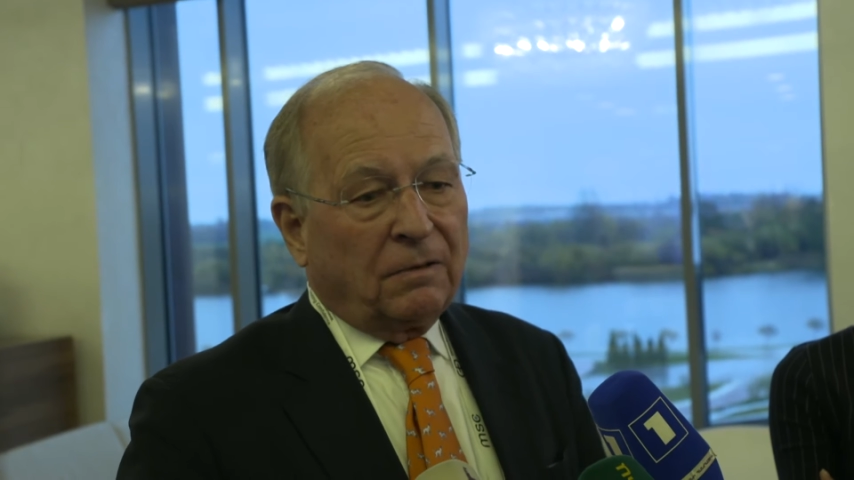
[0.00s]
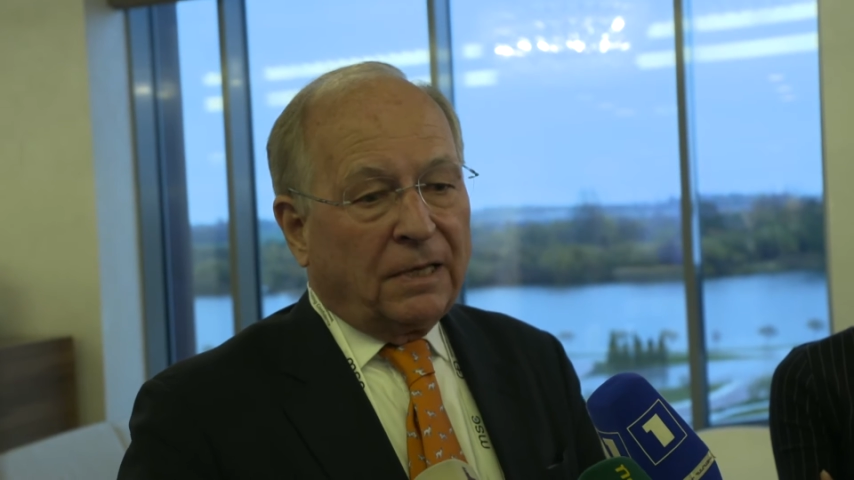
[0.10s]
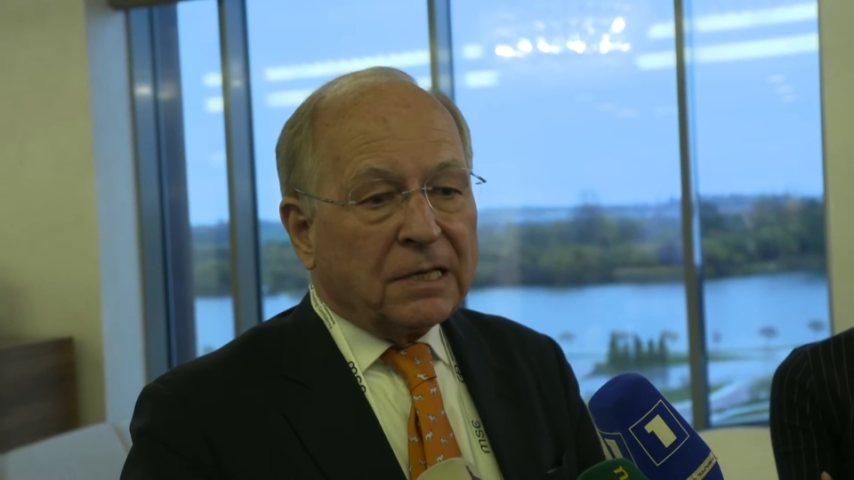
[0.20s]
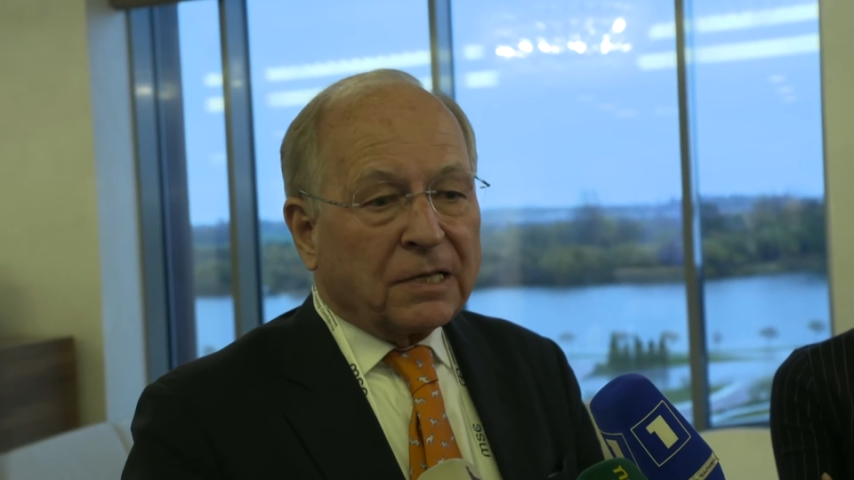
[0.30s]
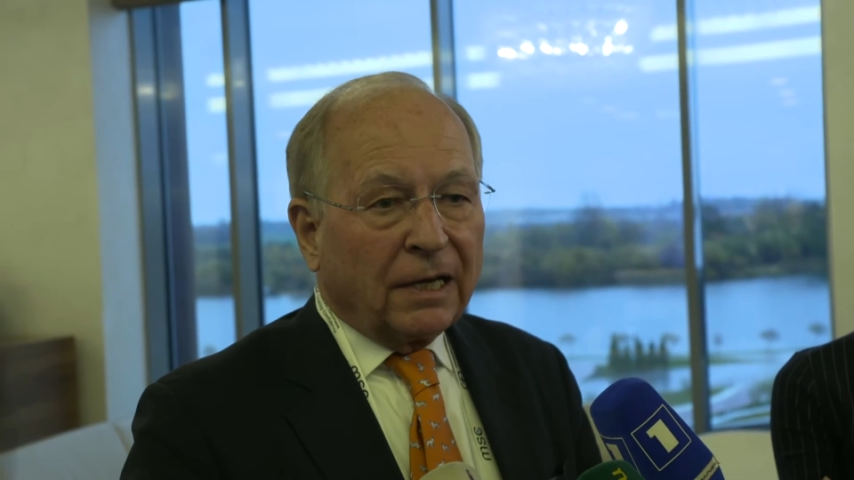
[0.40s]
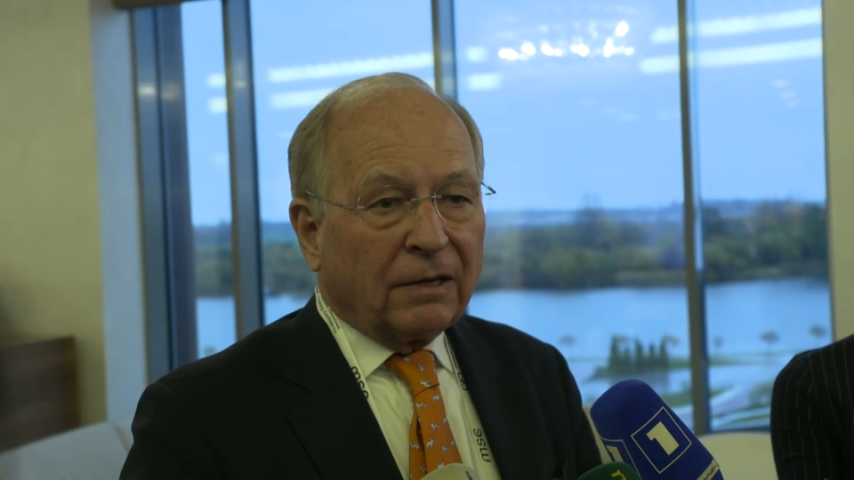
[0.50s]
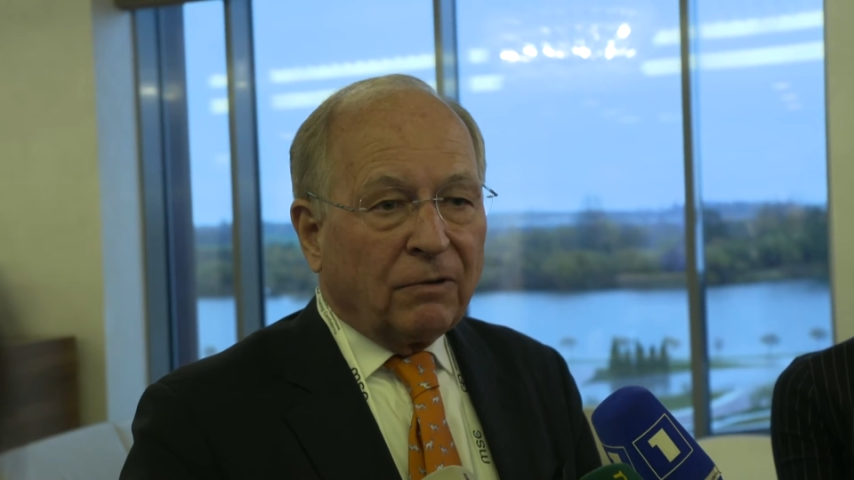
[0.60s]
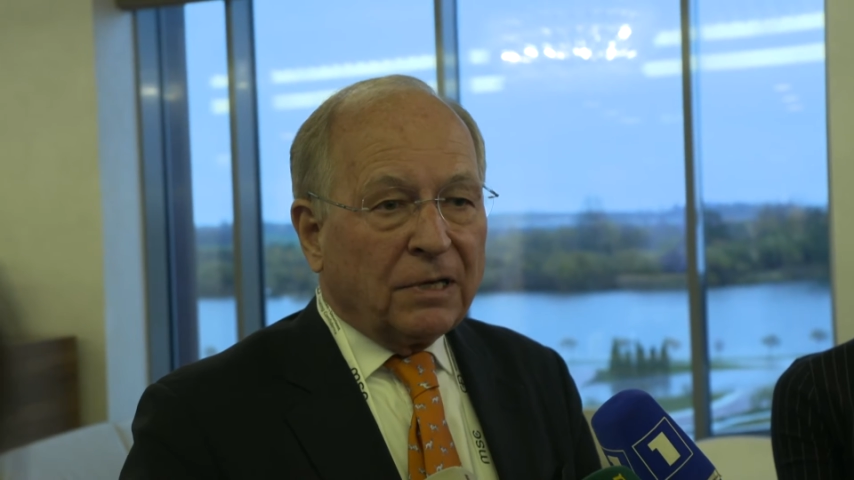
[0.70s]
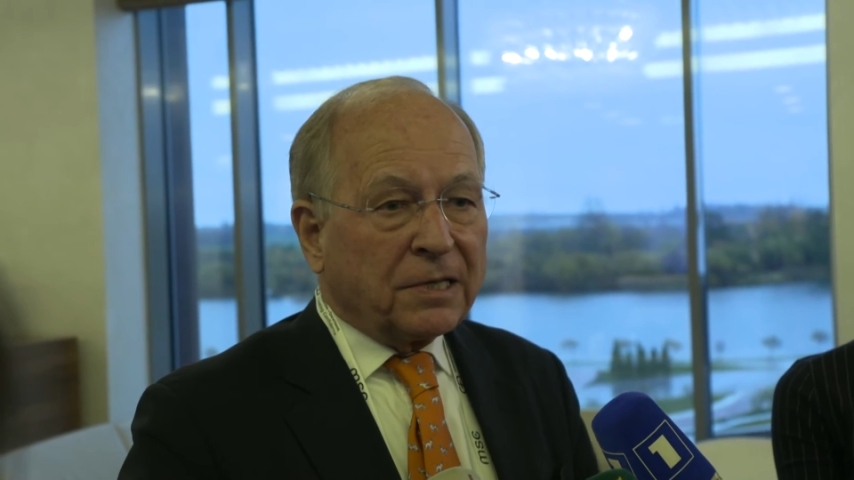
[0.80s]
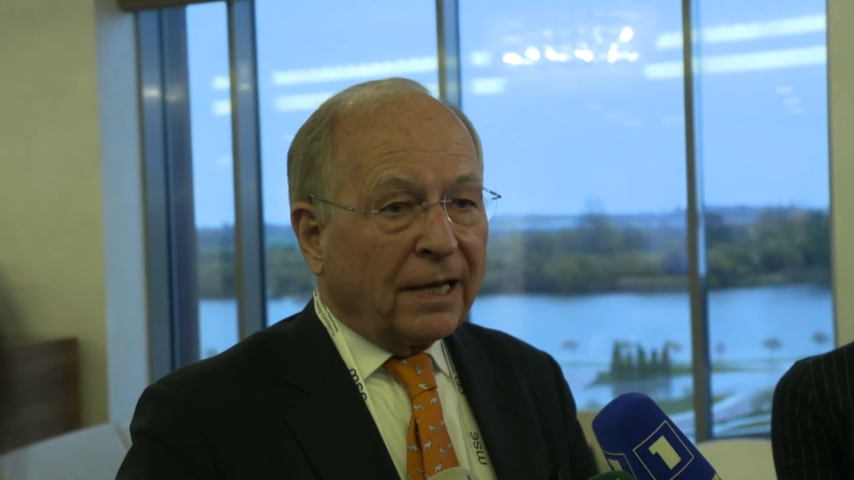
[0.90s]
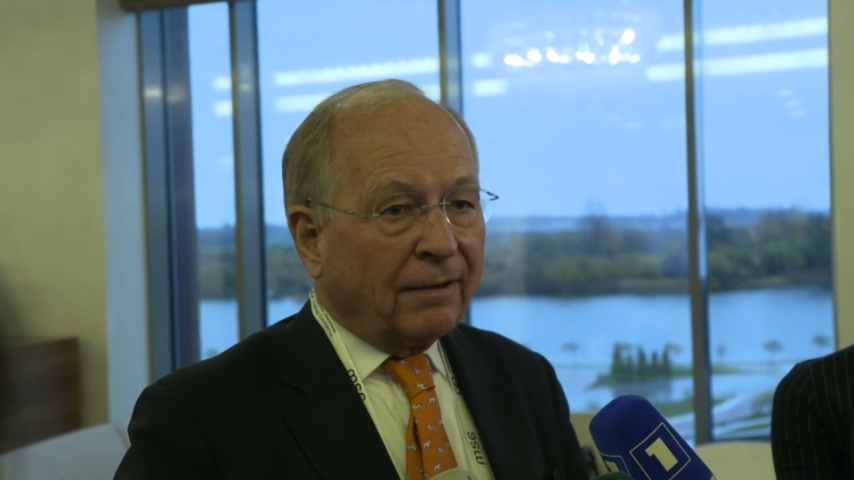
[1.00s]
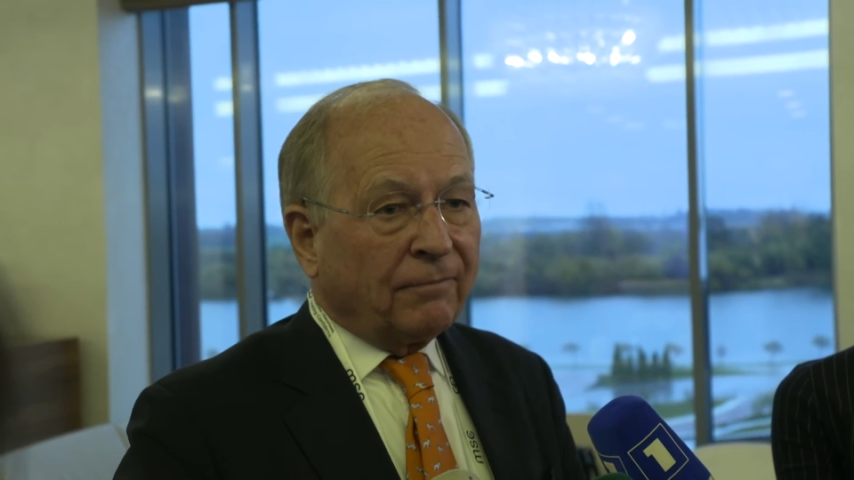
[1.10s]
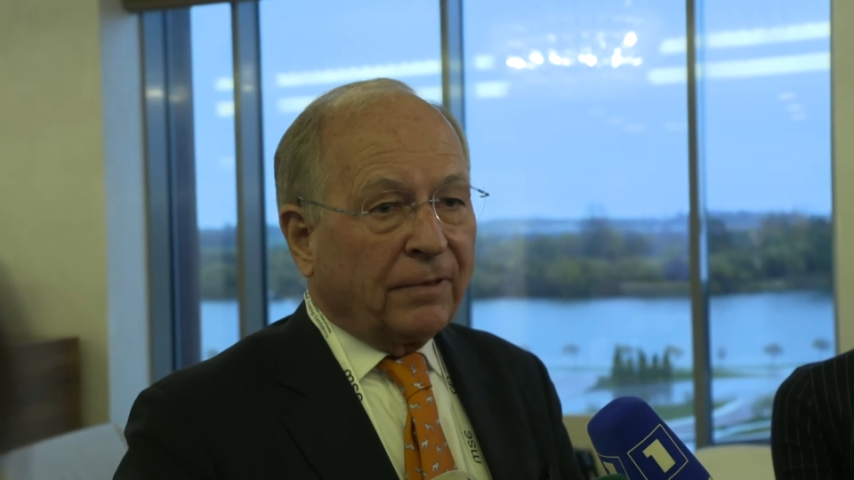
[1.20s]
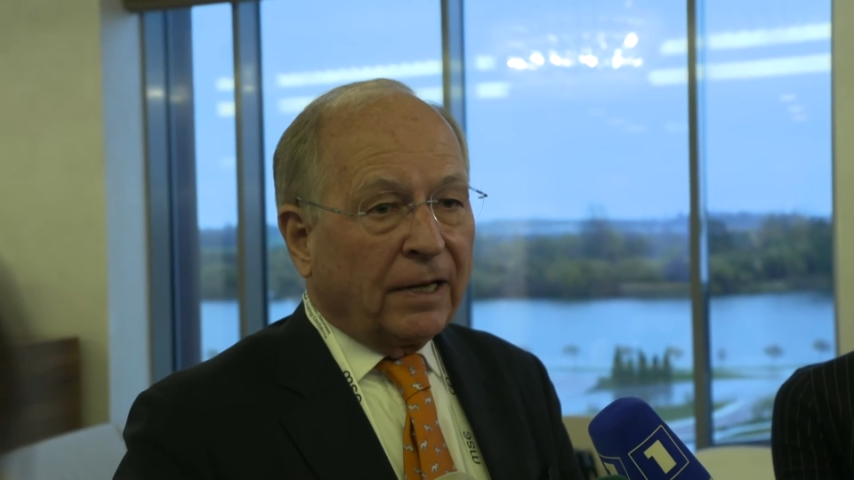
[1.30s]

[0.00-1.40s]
these countries have